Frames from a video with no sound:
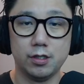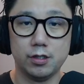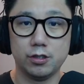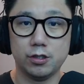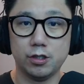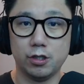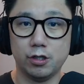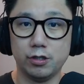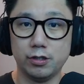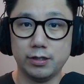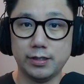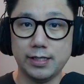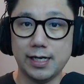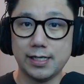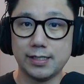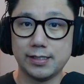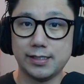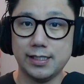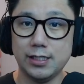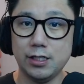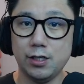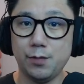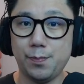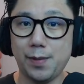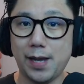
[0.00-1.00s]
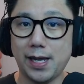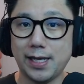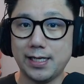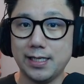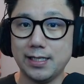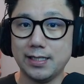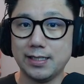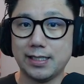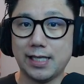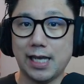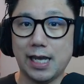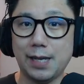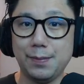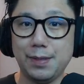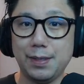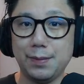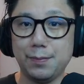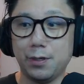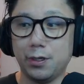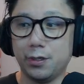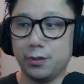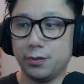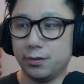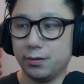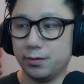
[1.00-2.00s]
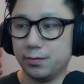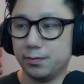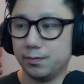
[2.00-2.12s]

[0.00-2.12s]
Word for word: So yeah, see you back in gaming mode.